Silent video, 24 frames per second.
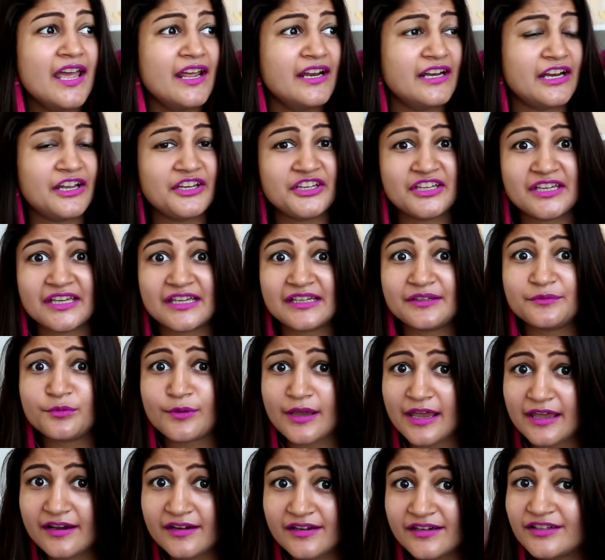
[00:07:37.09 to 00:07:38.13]
Now, you can
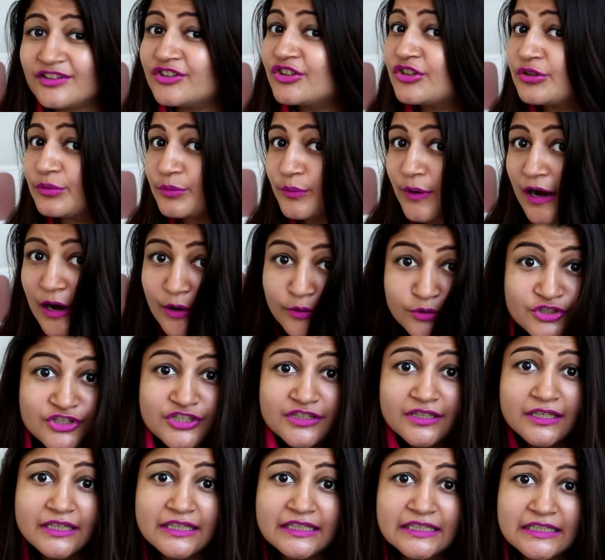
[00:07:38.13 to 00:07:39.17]
wear it throughout
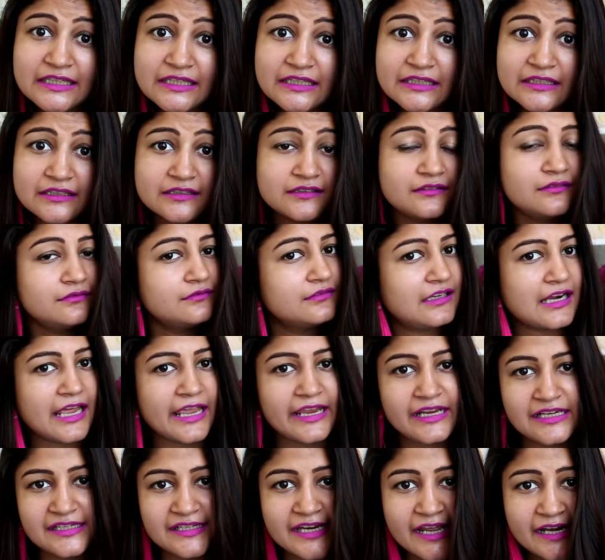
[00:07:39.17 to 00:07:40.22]
the year
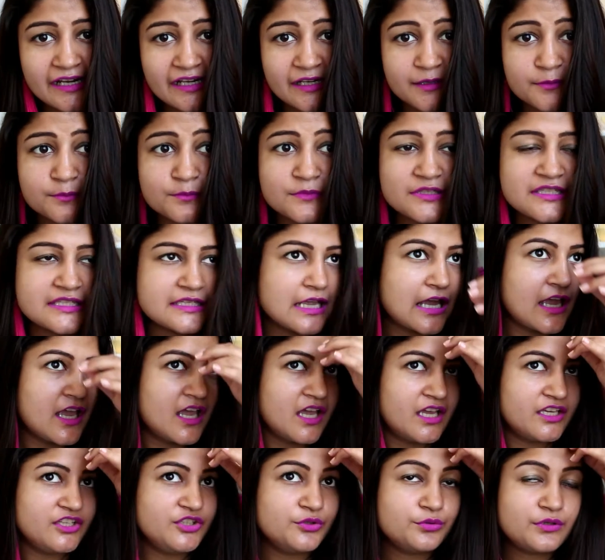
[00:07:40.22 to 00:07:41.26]
like denims.
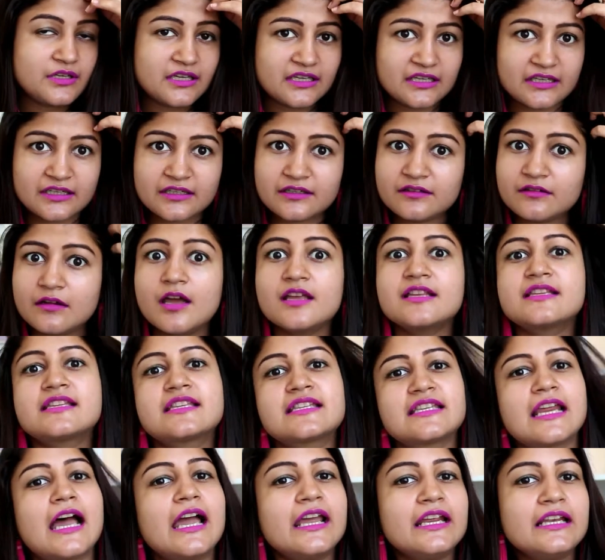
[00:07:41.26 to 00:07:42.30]
You can
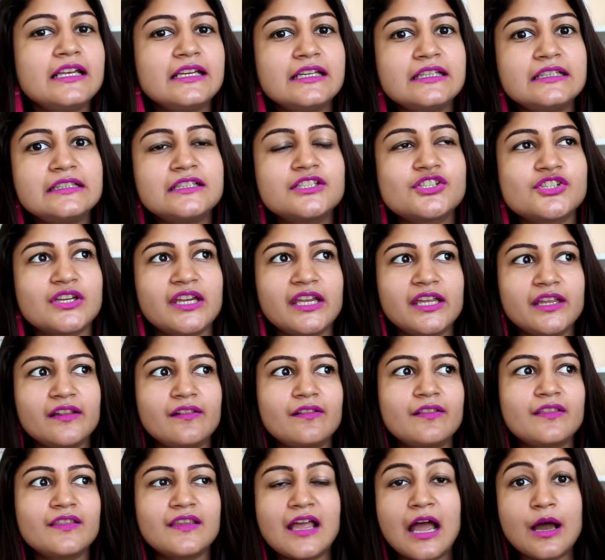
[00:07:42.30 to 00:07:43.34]
style it
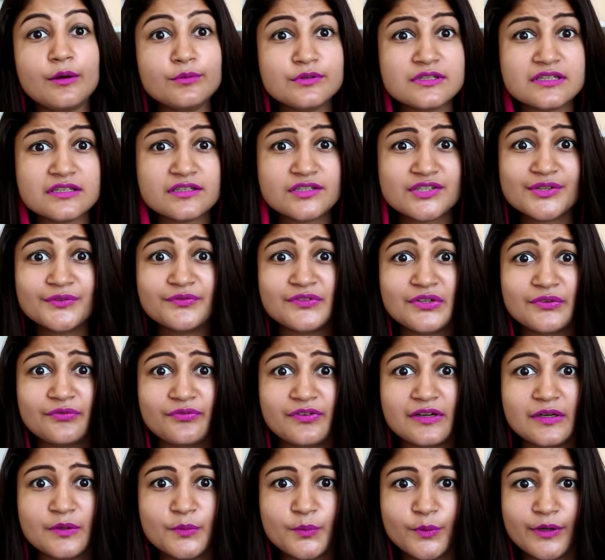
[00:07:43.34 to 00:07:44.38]
in thousands of
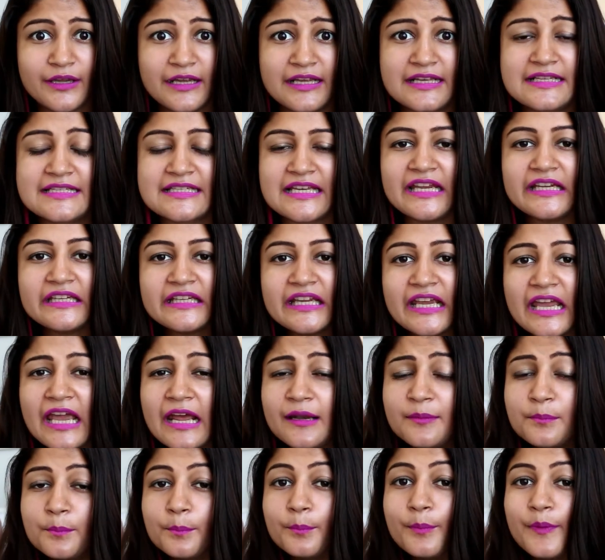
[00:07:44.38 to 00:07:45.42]
different ways. It
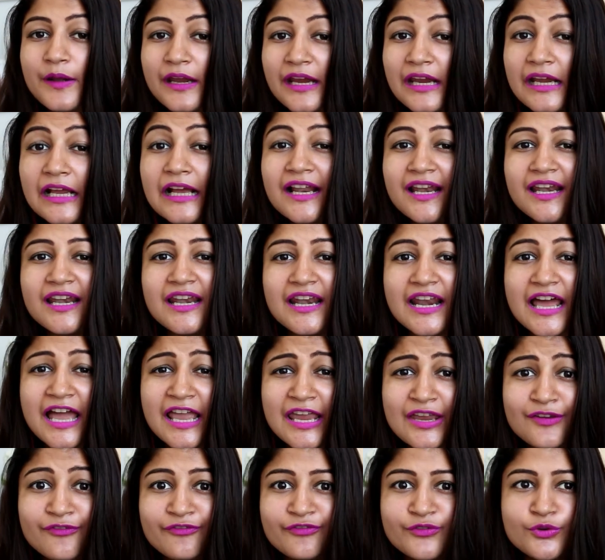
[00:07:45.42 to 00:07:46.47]
can bring
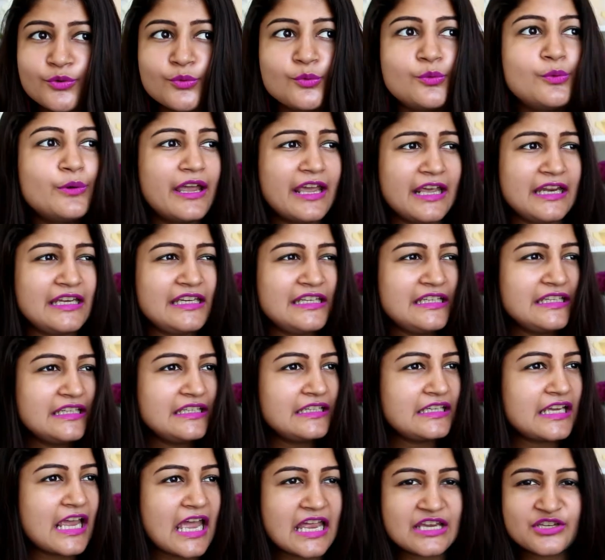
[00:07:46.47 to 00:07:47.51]
life to any
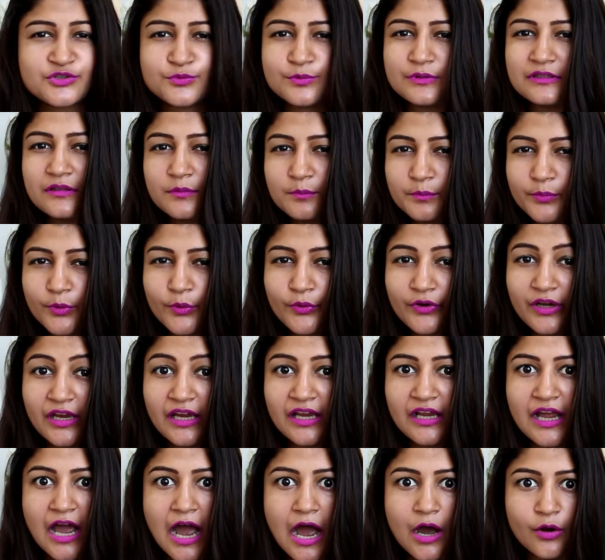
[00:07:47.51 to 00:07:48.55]
casual,
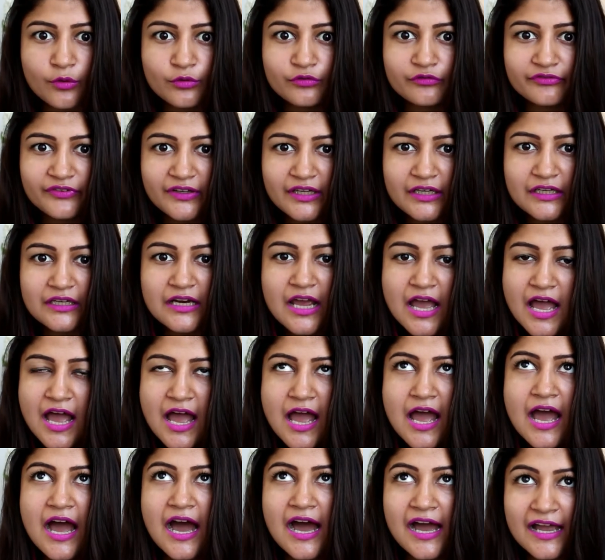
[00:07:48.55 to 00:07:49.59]
boring outfit.
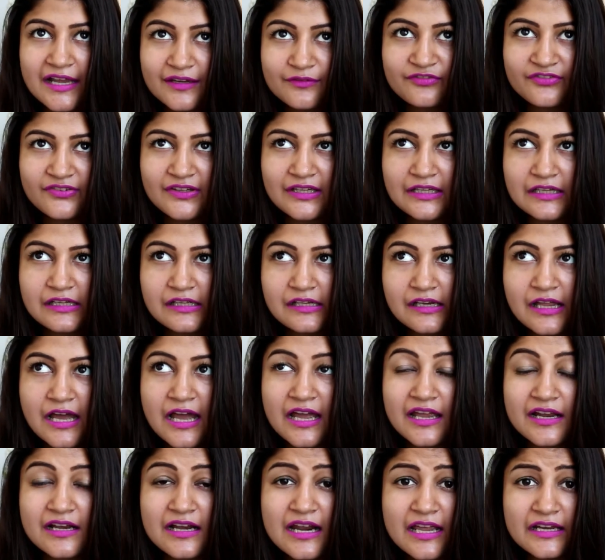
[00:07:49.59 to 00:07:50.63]
I feel
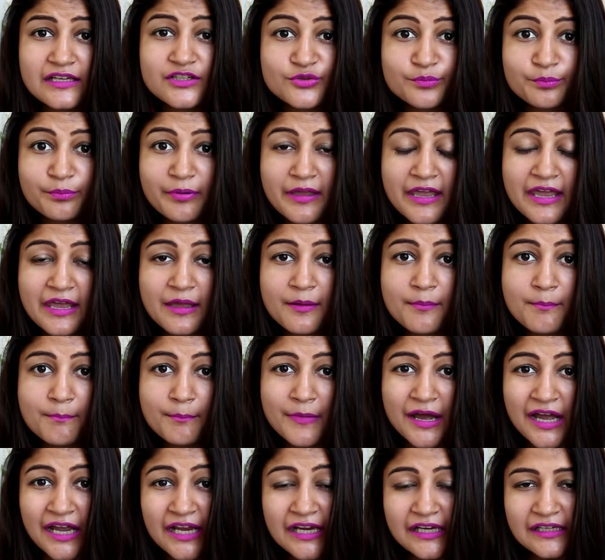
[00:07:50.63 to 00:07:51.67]
I like to pair
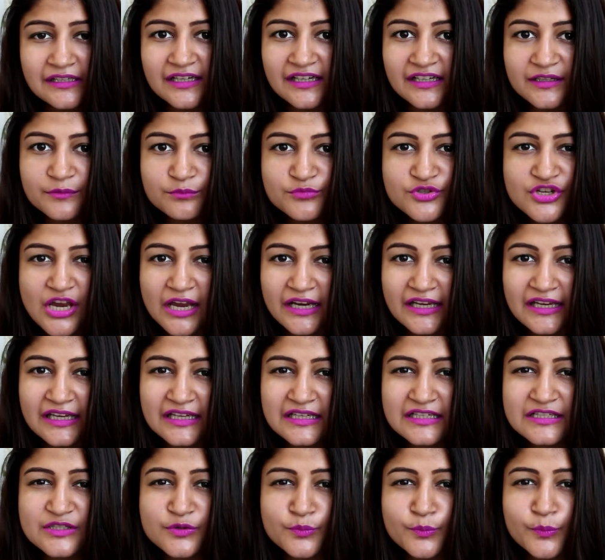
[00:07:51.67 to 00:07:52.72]
my denim
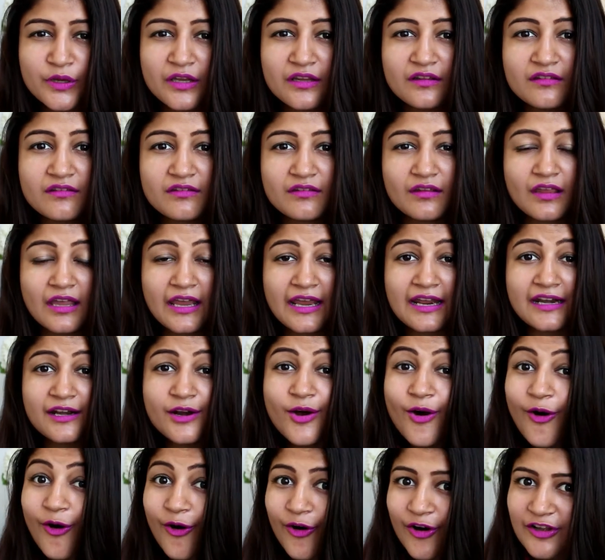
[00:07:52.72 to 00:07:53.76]
jacket with an
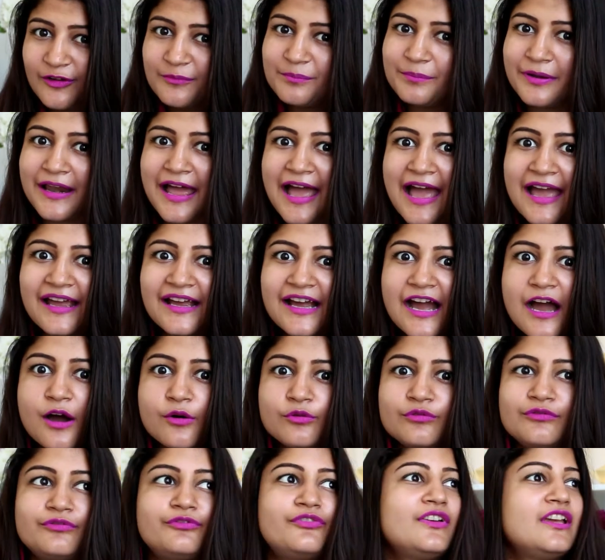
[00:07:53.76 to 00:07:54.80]
all black
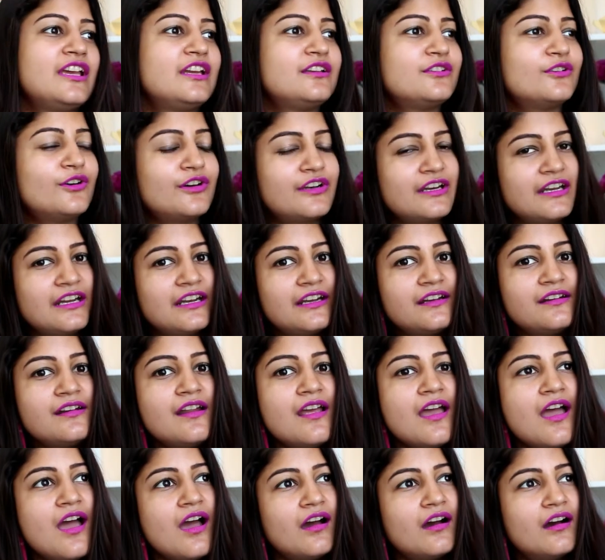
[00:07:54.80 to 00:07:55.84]
outfit, or an
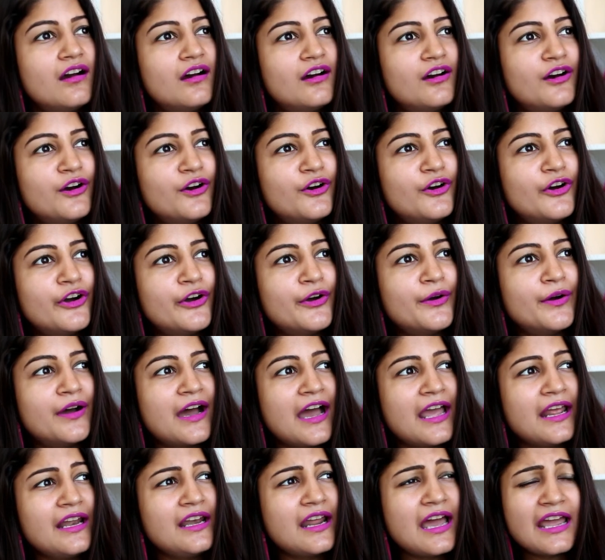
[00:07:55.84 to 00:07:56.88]

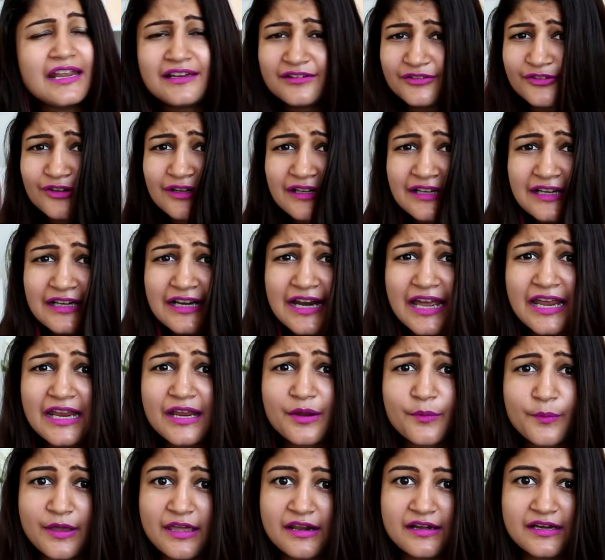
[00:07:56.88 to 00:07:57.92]
I really
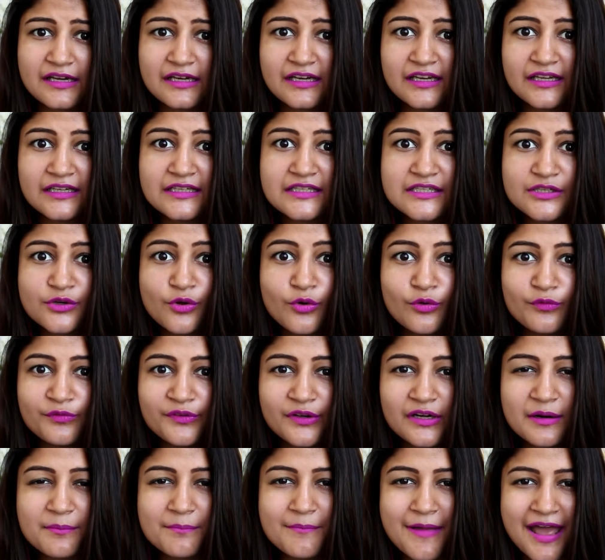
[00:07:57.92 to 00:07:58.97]
like wearing it over
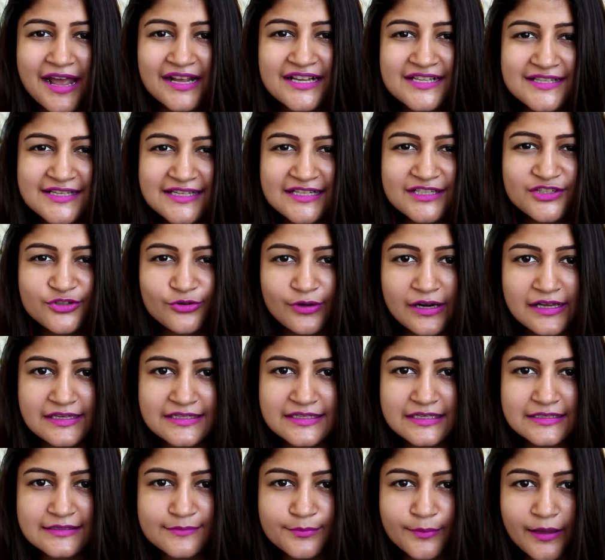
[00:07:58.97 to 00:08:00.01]
a maxi dress
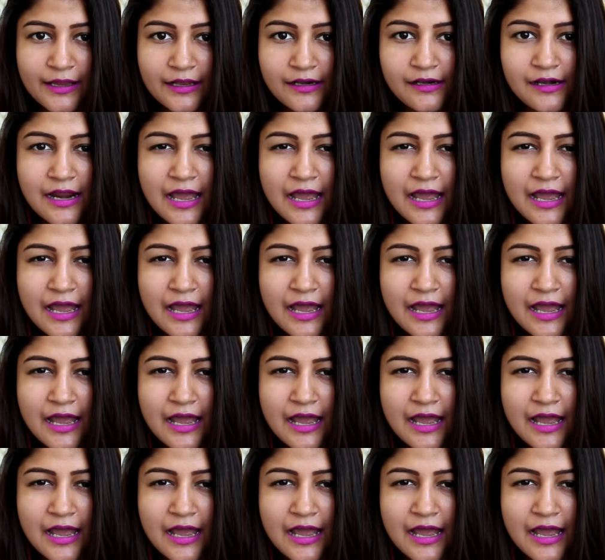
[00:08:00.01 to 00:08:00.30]
as well.